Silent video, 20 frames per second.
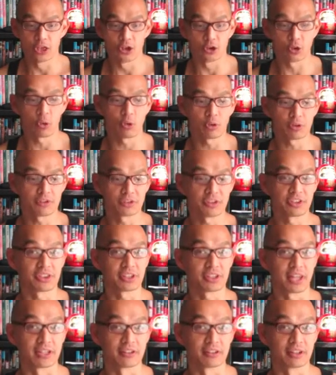the core is the
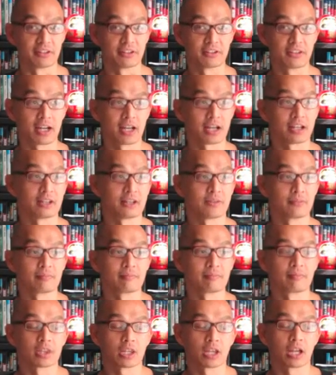thing that does that,
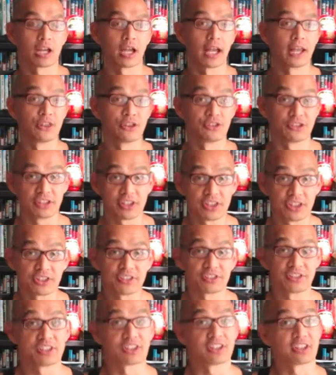and the sheath
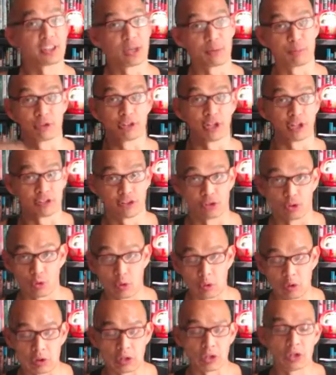is the thing that protects the
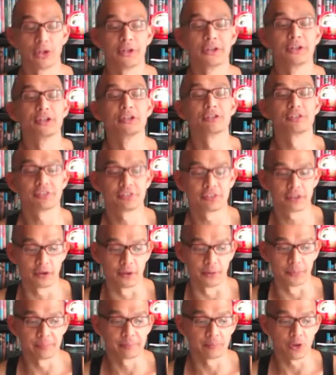core.
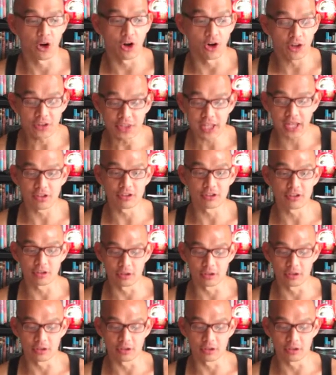So on that